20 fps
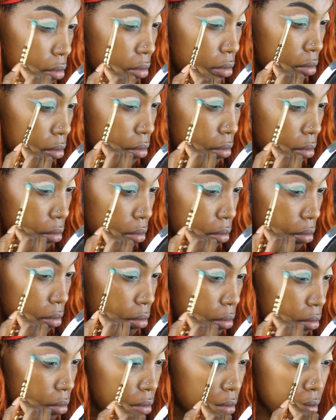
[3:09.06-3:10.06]
with a hint
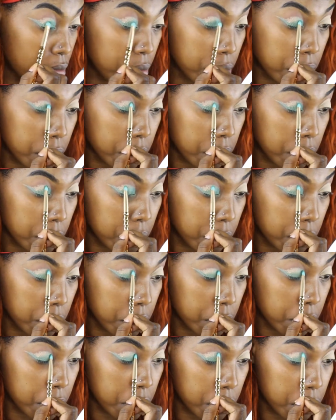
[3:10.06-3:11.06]
of green. So